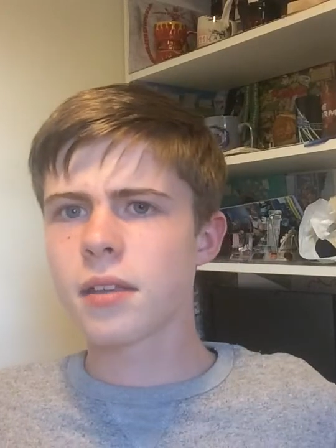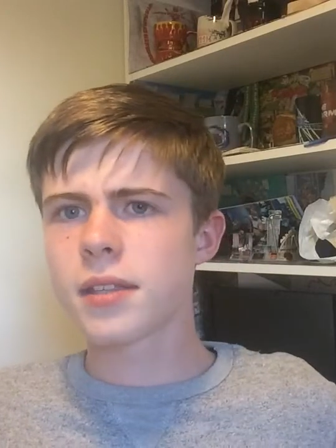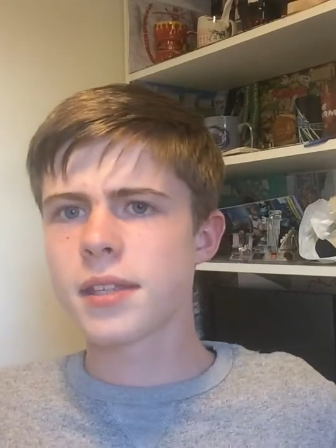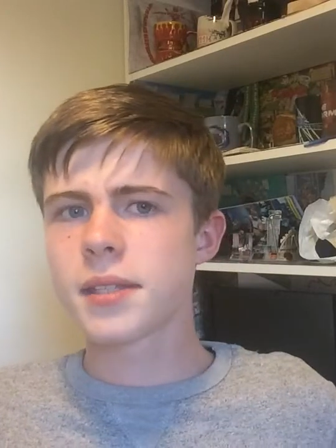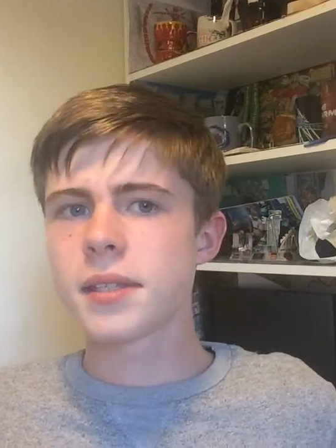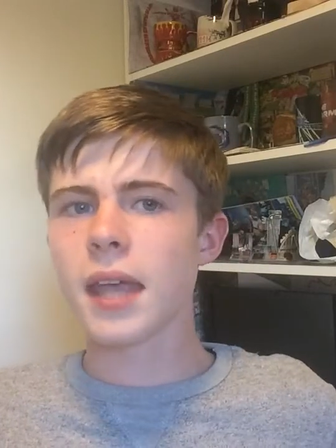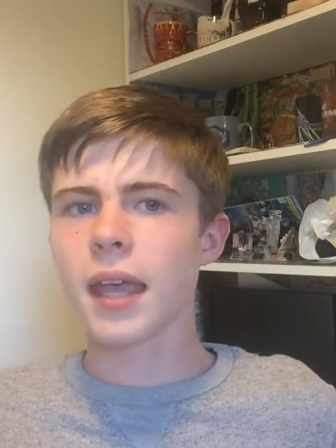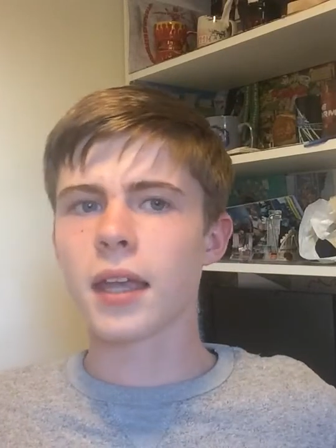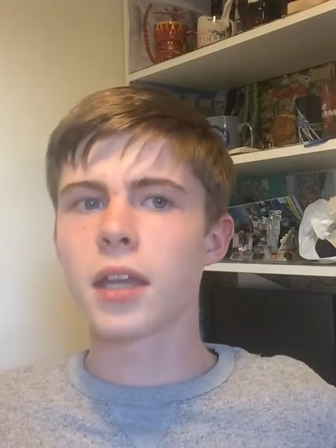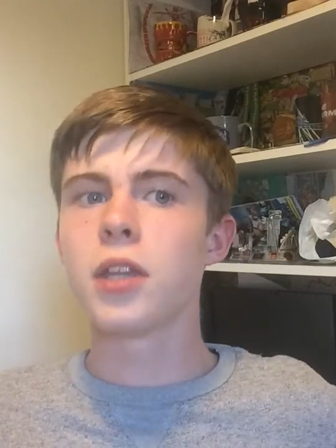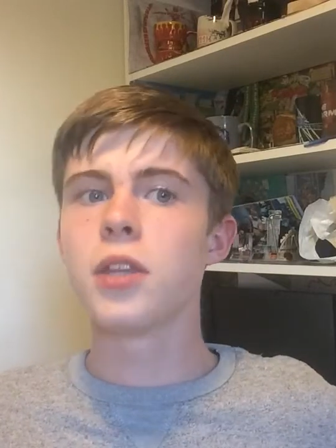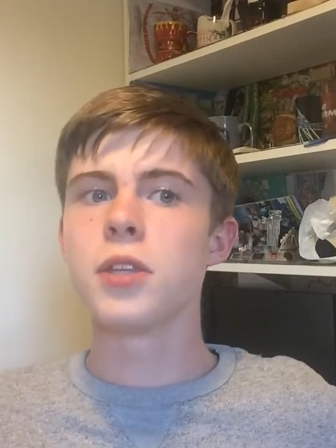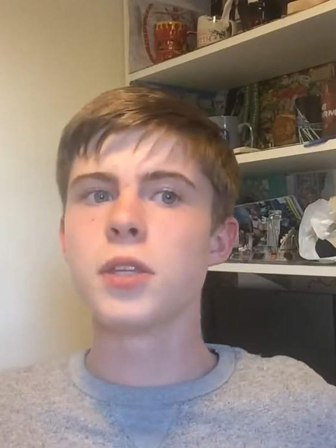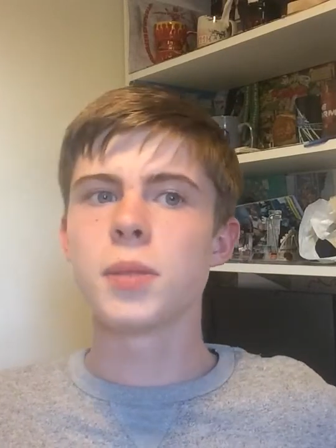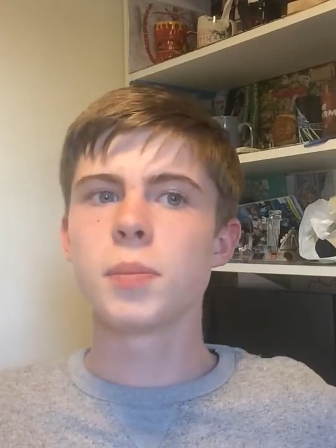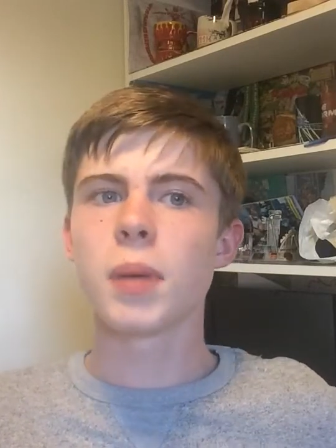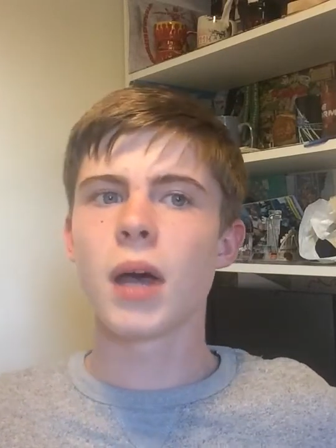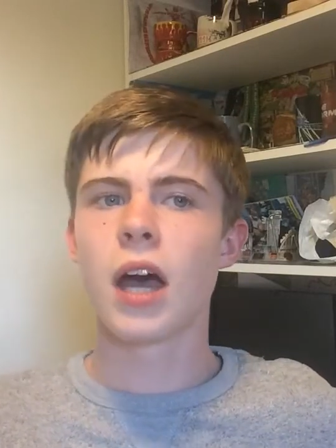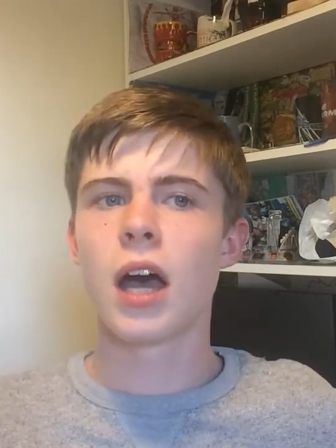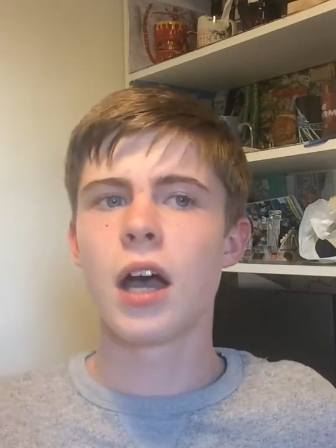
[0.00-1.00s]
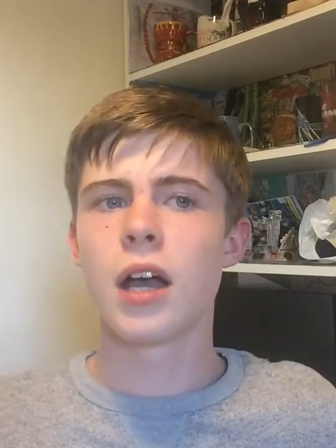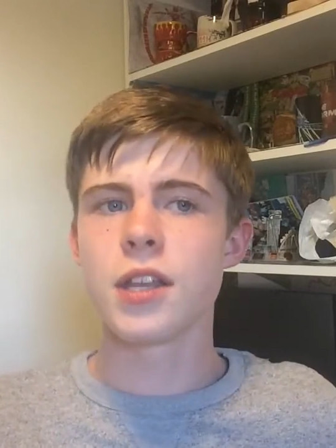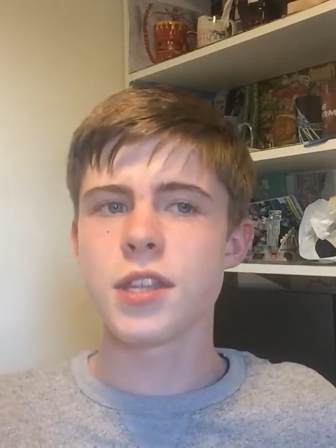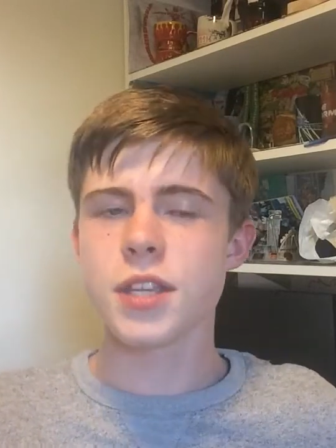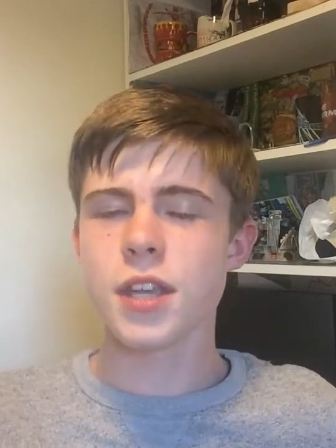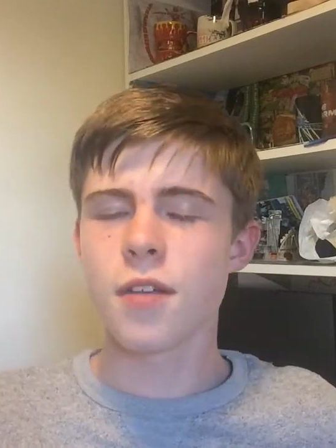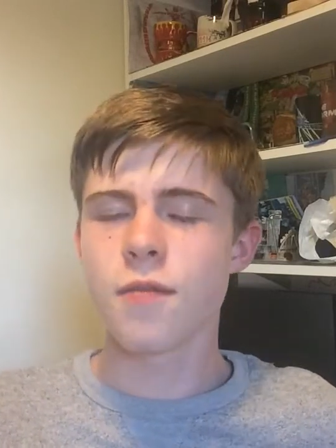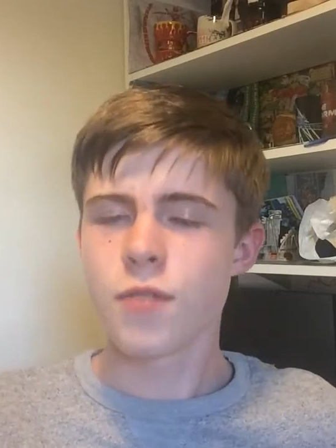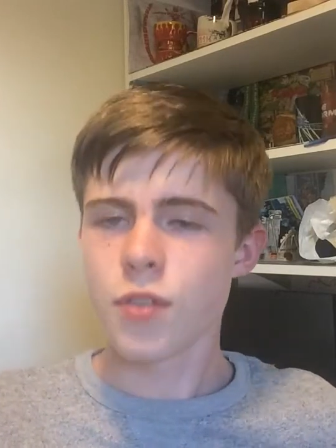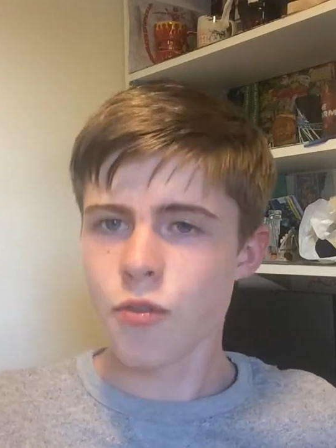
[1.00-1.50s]
second part
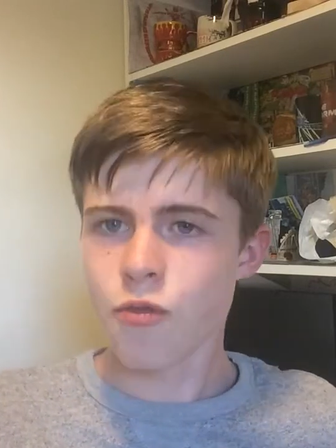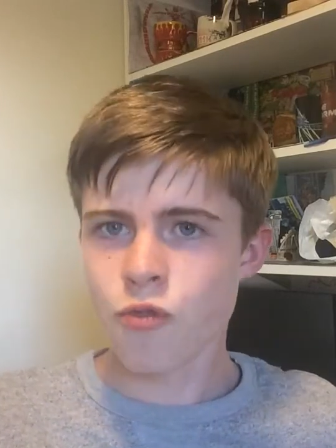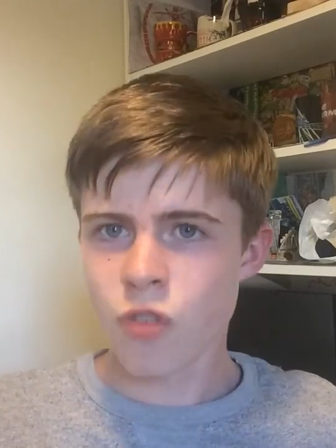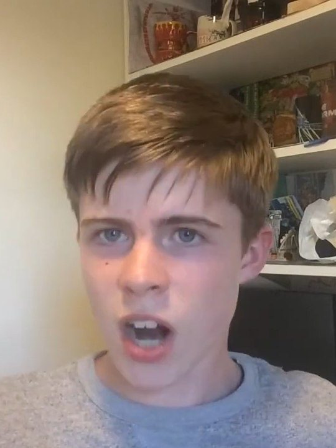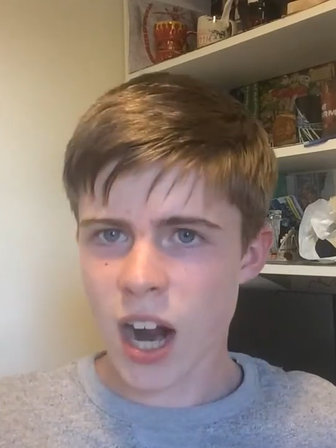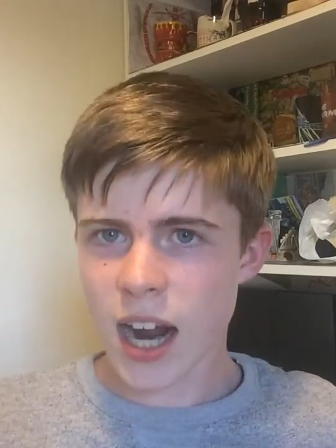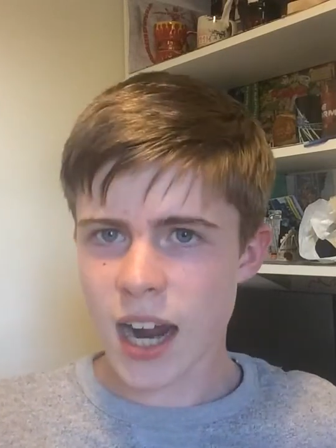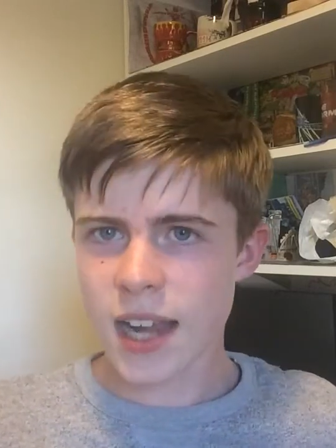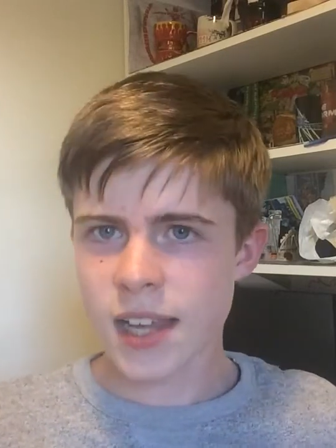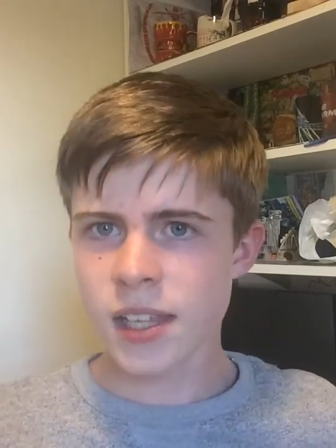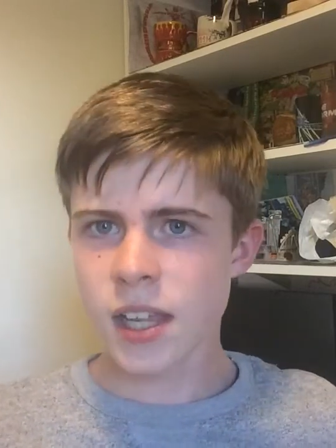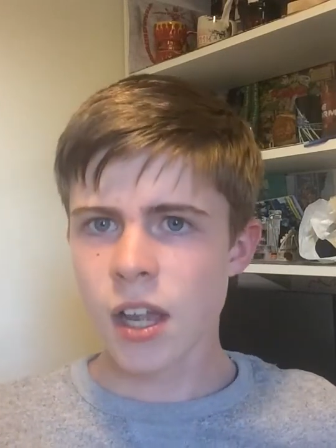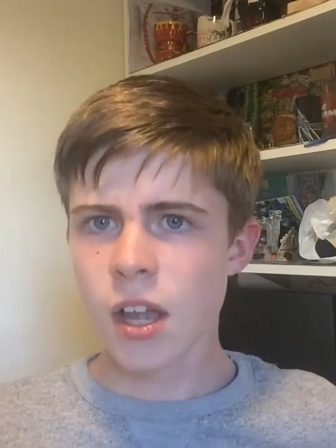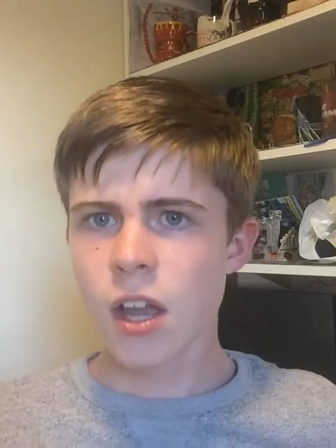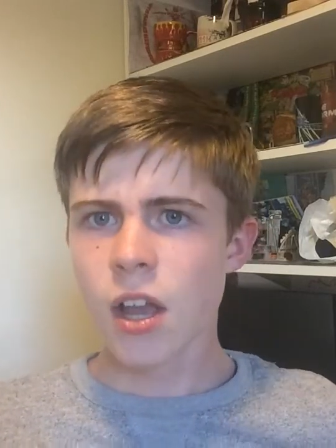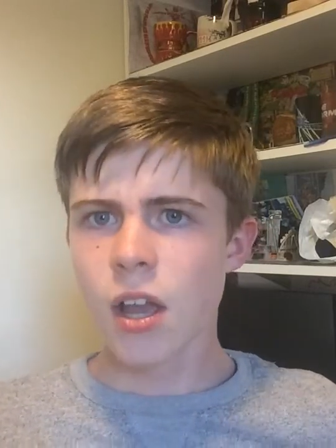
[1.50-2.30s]
of the ride,